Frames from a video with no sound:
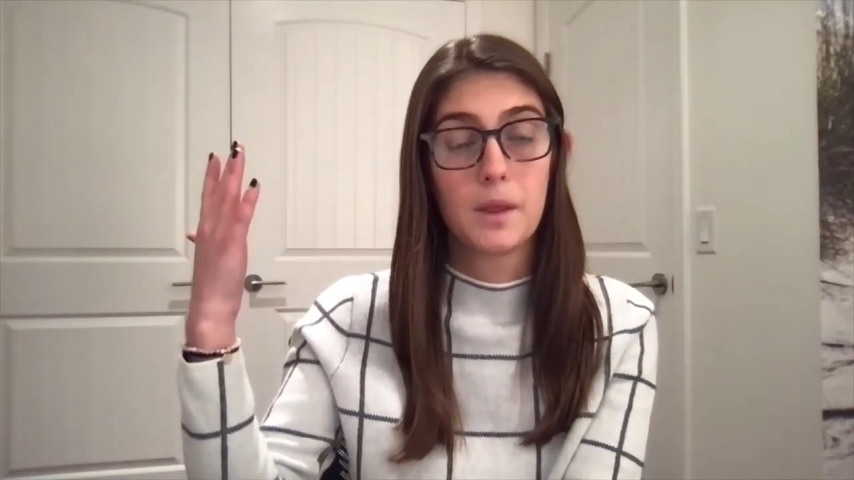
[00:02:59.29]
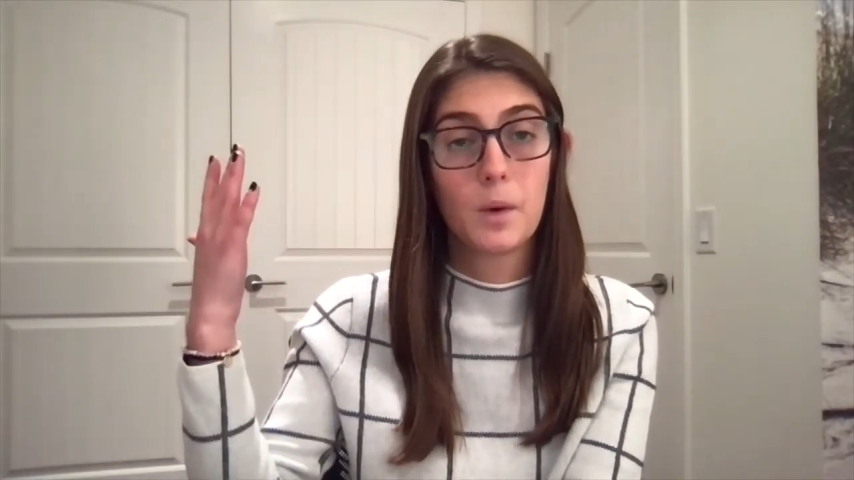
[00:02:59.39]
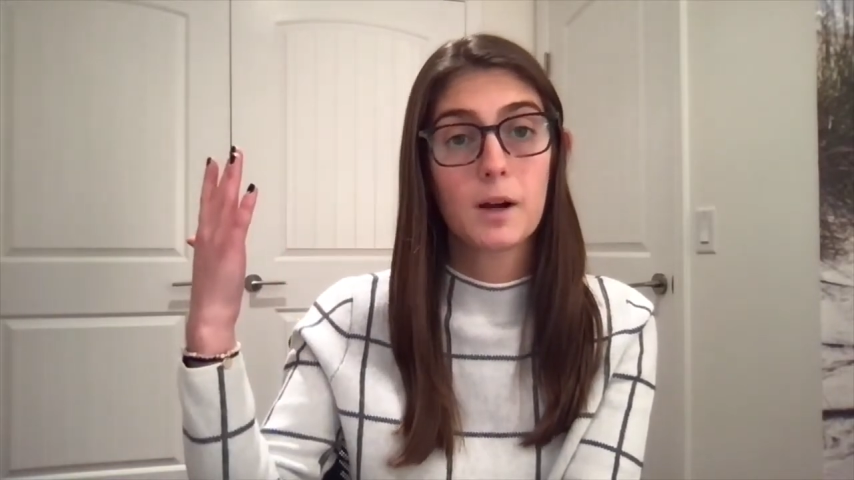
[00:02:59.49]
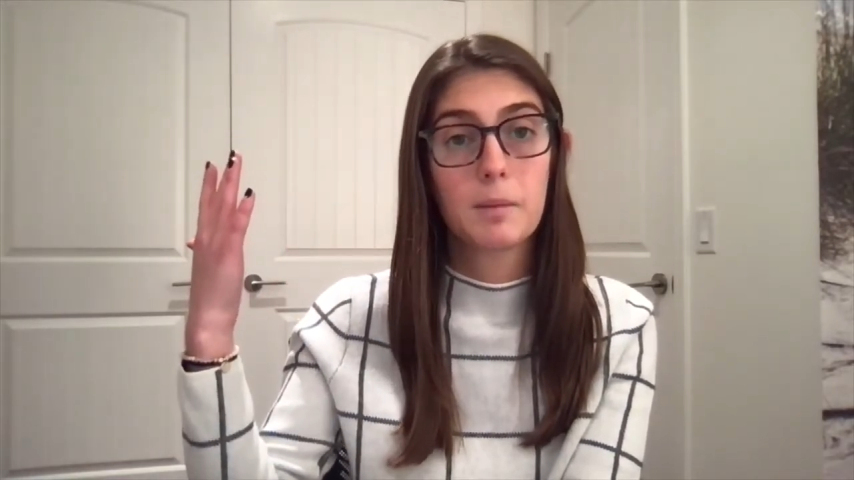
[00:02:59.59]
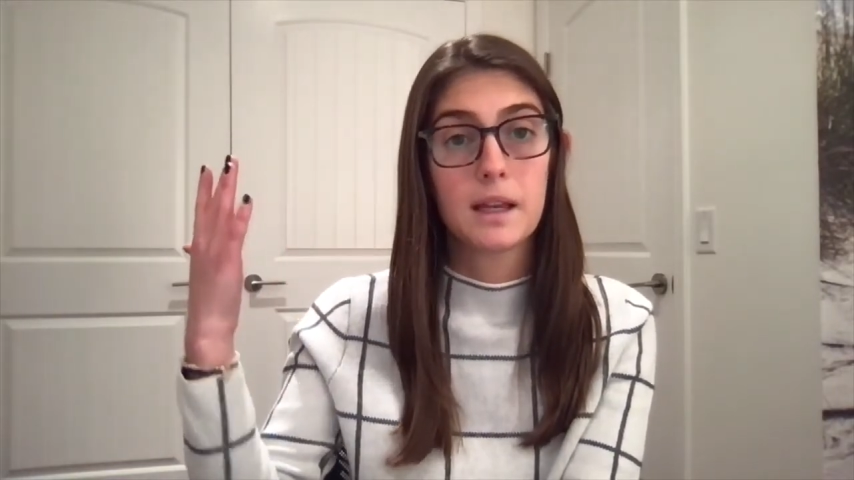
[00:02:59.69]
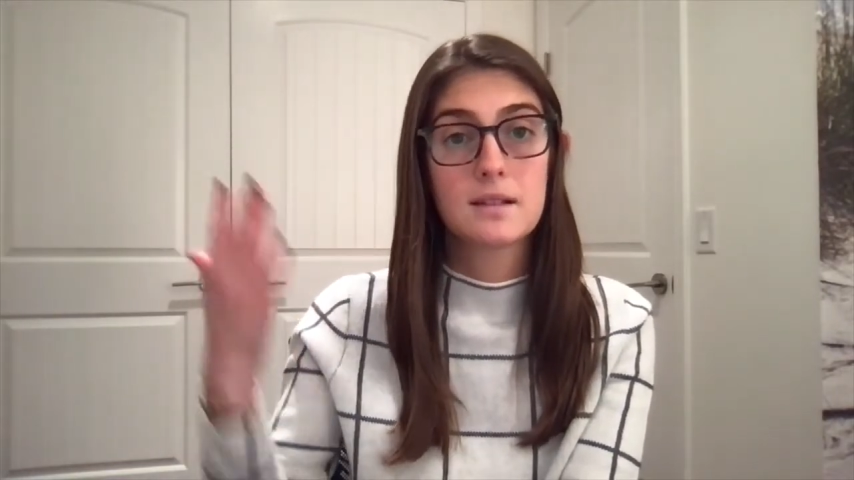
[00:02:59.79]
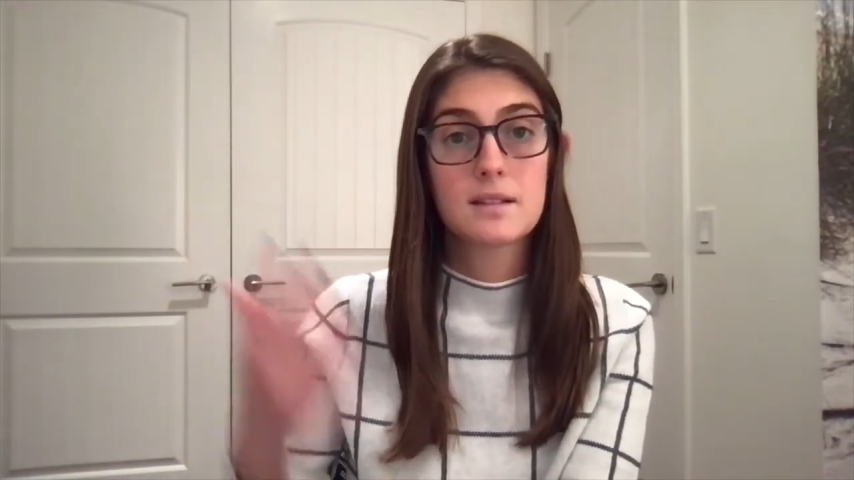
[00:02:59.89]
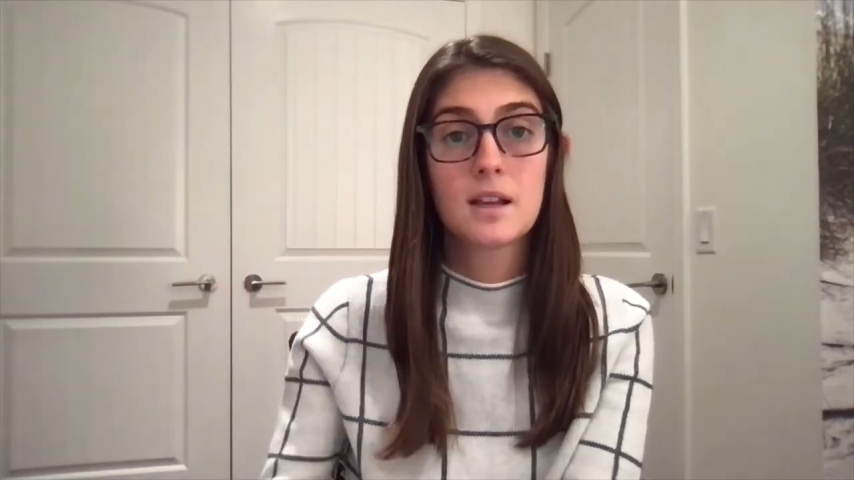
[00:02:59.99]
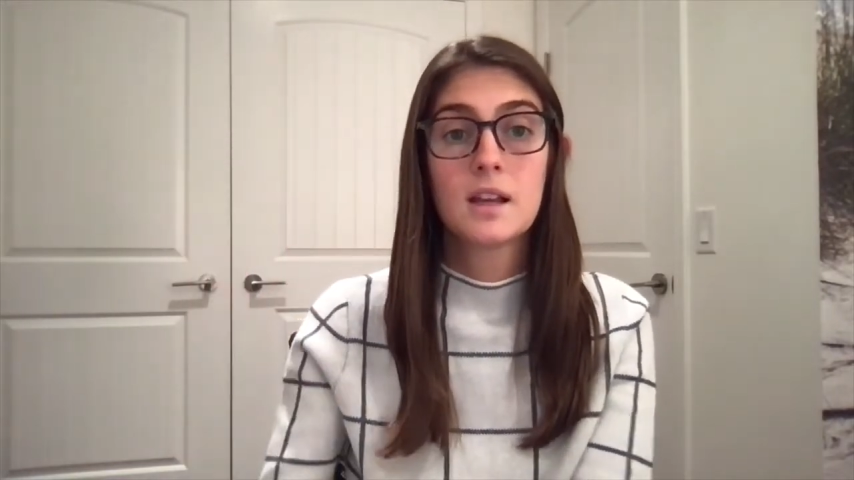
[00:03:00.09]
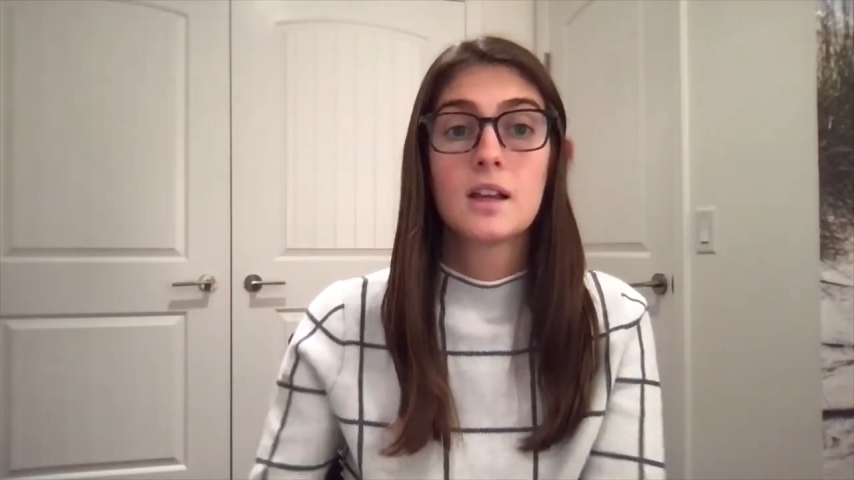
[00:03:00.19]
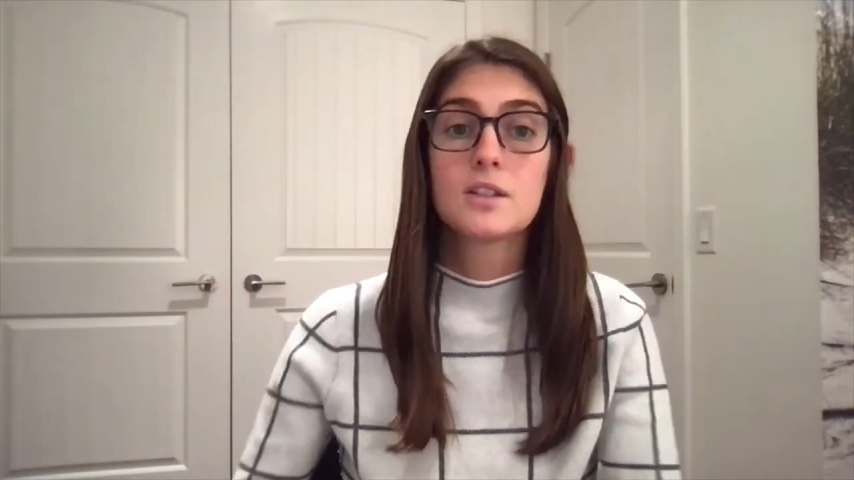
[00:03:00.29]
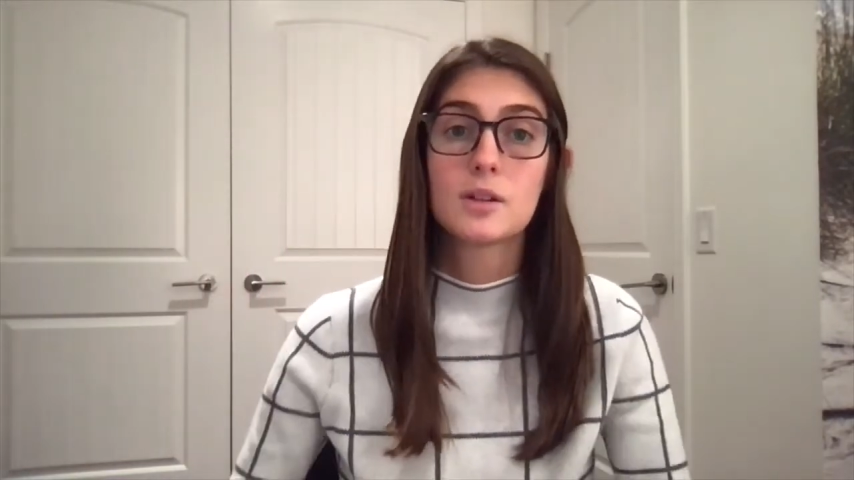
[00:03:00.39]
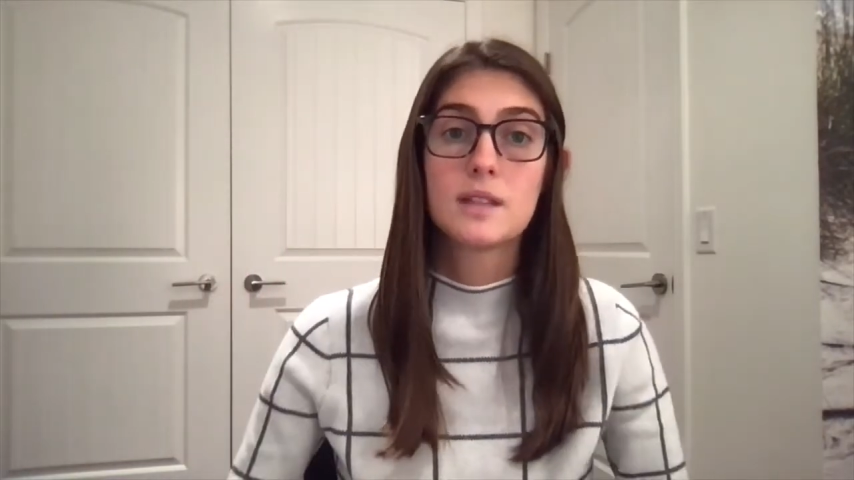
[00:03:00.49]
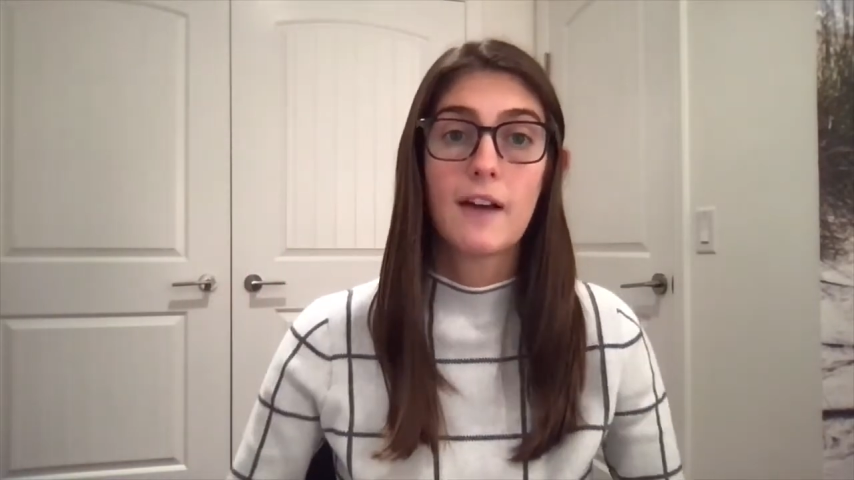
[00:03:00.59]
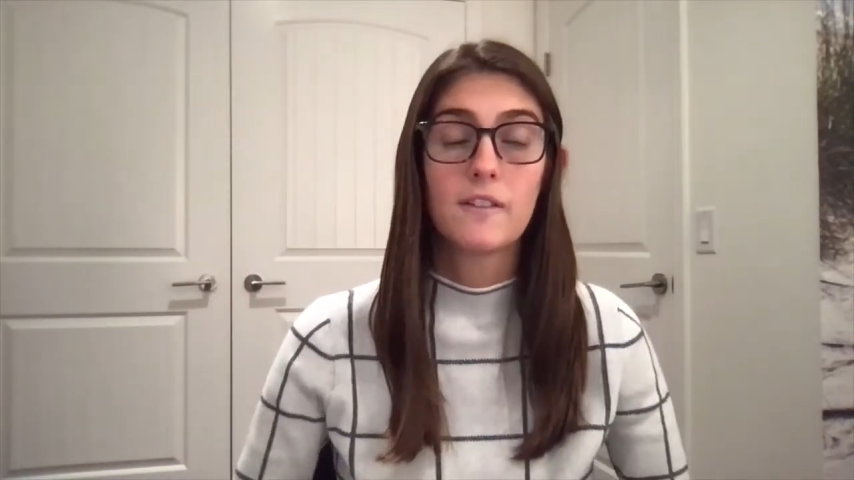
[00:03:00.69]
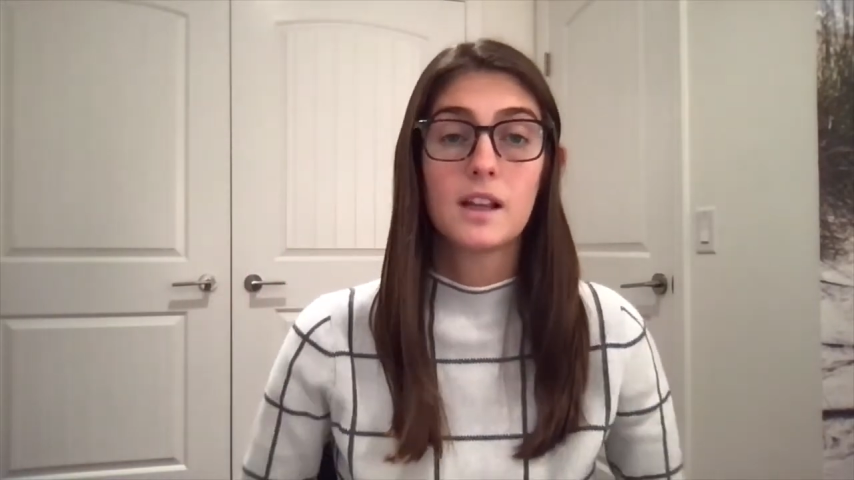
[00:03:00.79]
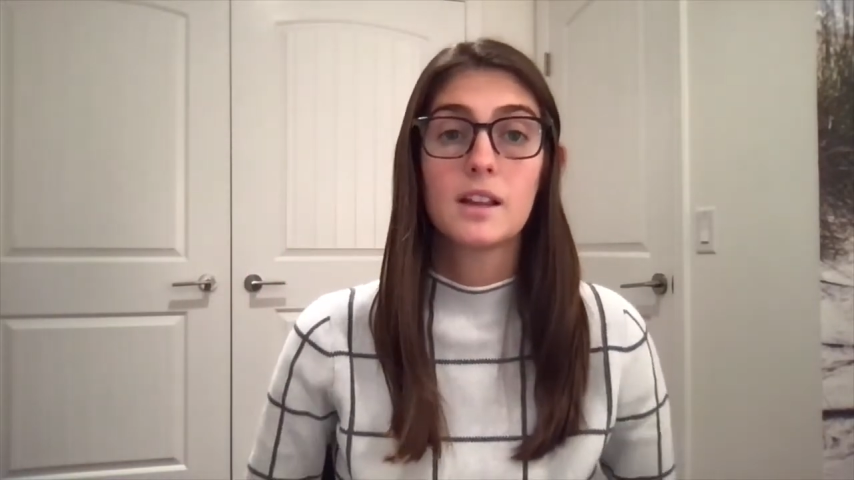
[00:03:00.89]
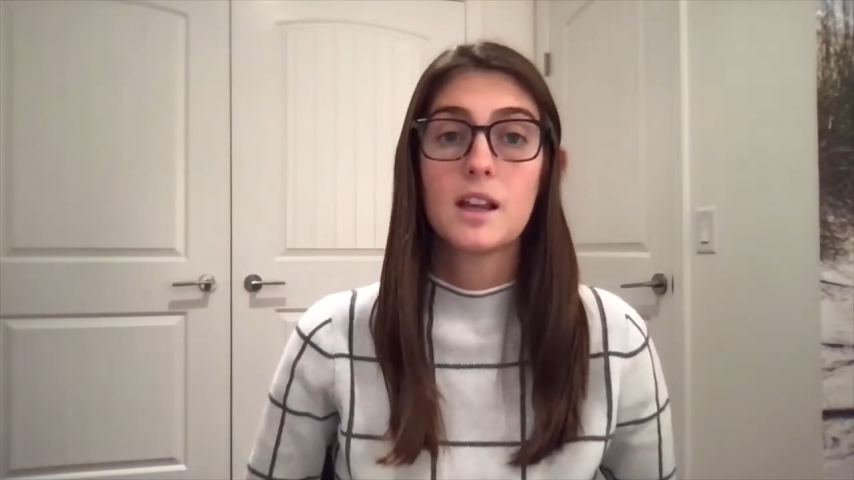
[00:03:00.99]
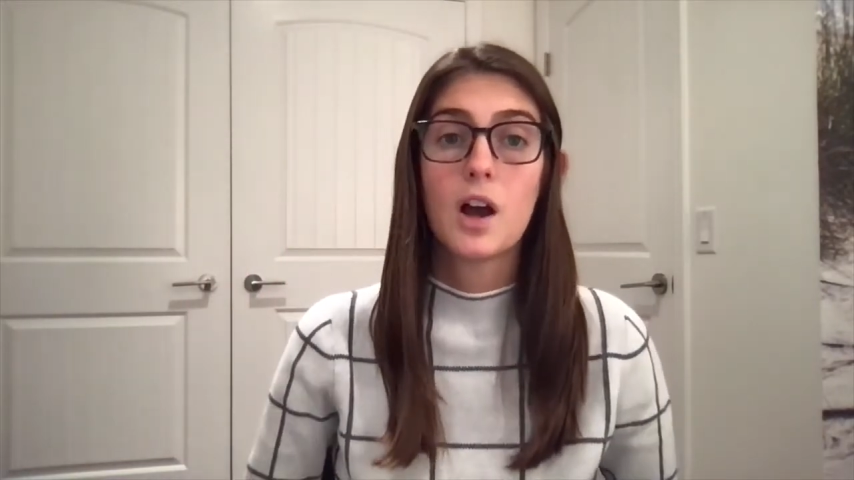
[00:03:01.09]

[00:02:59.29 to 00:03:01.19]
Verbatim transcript: workplace. So definitely